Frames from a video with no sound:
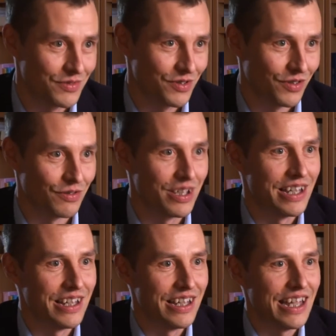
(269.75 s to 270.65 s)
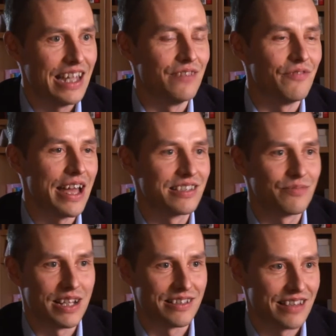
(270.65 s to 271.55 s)
So
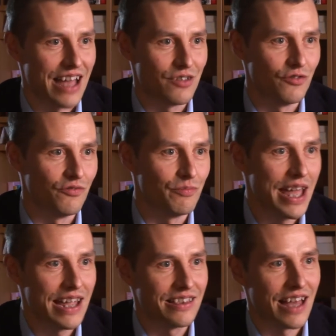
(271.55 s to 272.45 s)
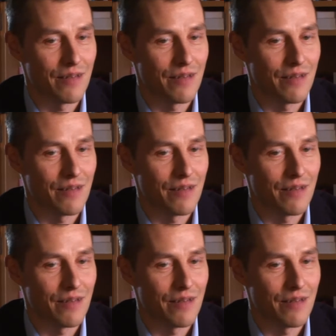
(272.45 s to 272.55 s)
investments that you've made